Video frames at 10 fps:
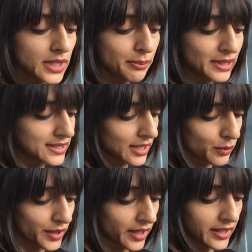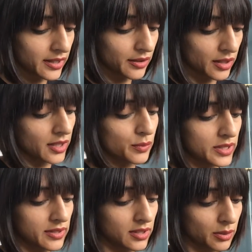meeting
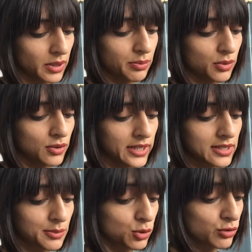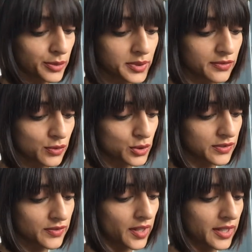with young people in small groups of 4 to
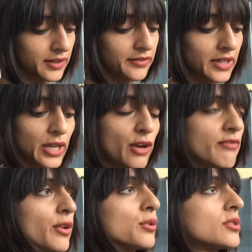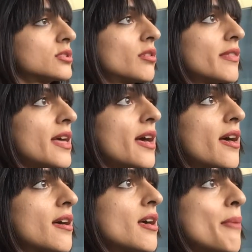5, focused on
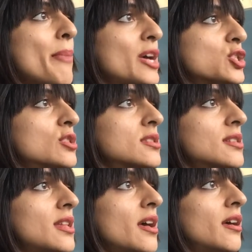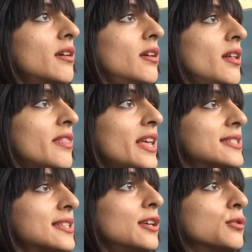their passions and their
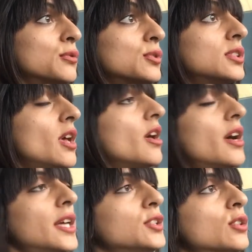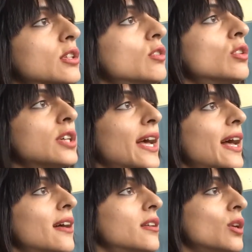skills, and you can look
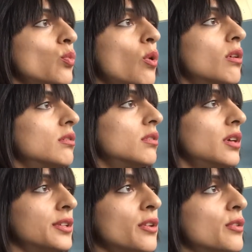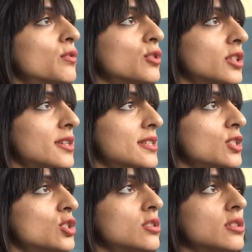at what another
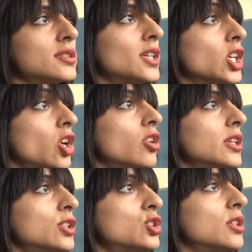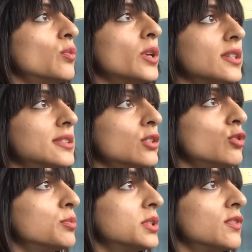organisation does, a college that works in
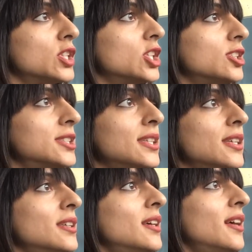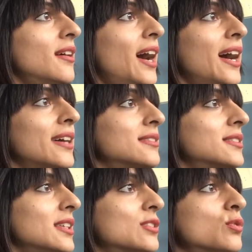groups of 30, and
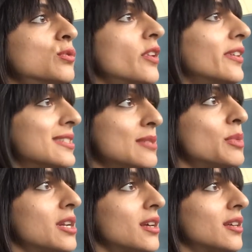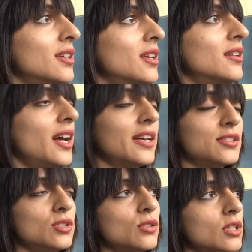it's all very similar.
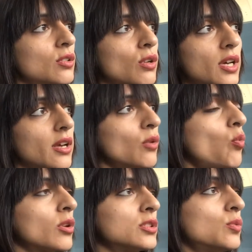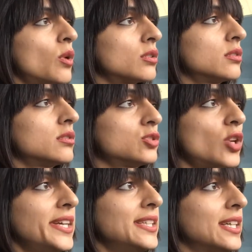And you can look at one-to-one
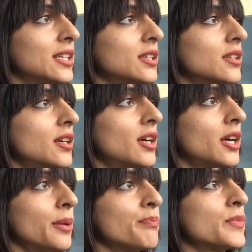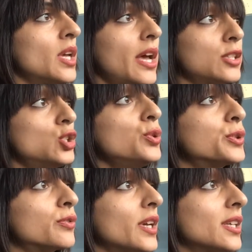training and
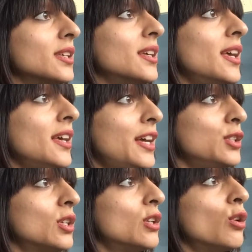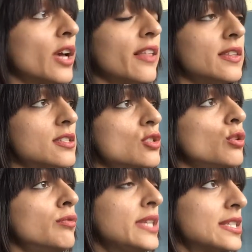tutoring, and you can look at this
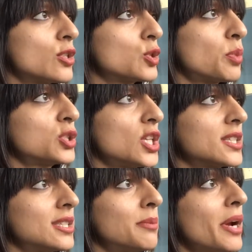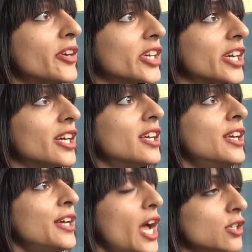new research project in America,
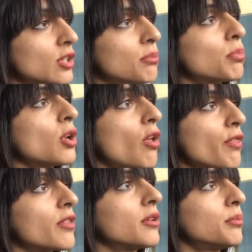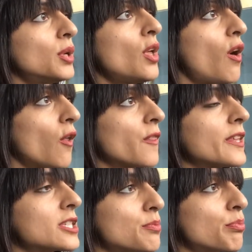and you can plot them on
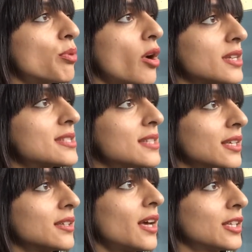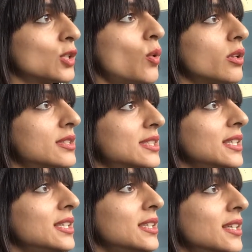this pricing and
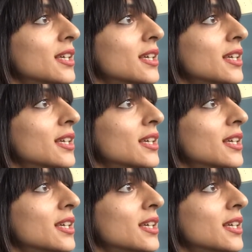quality